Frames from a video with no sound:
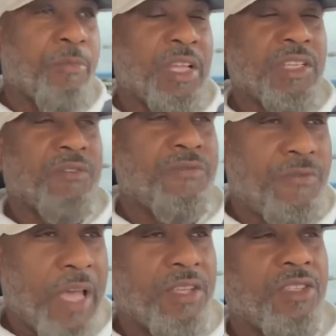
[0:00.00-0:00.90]
and to
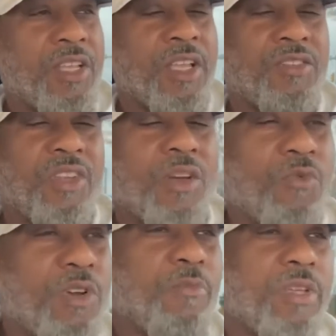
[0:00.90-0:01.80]
face things. And I
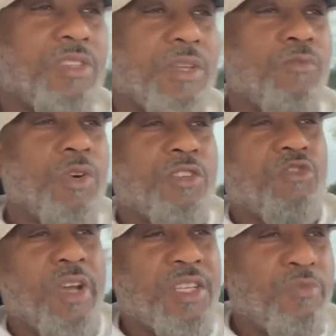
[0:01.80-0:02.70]
want to be somewhat
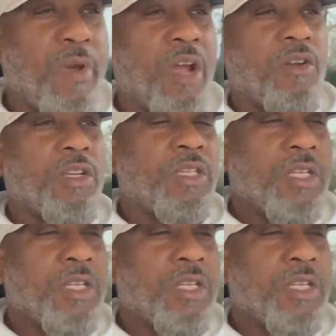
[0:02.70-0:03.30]
transparent